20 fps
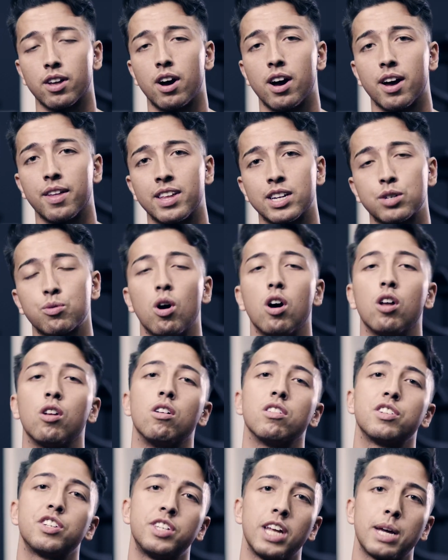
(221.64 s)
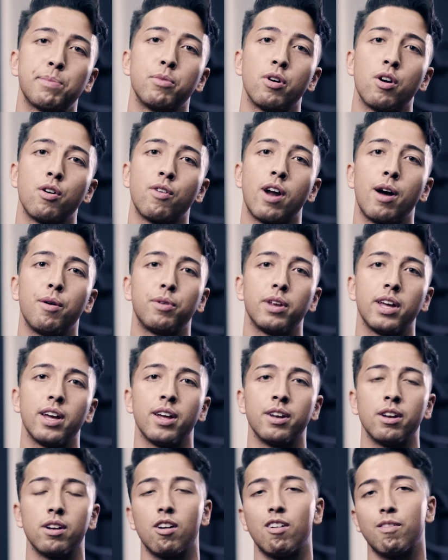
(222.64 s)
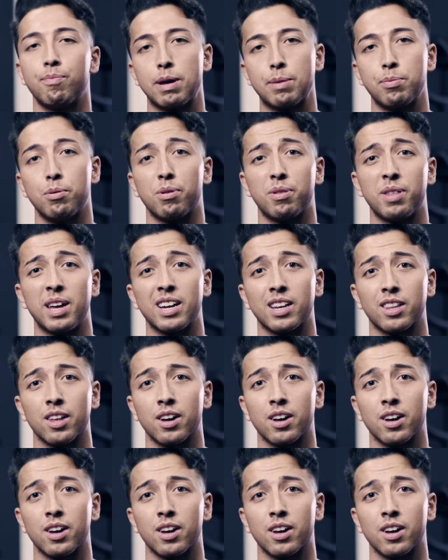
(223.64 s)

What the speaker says: diet, there's quite a lot of stigma around it, and a lot of people think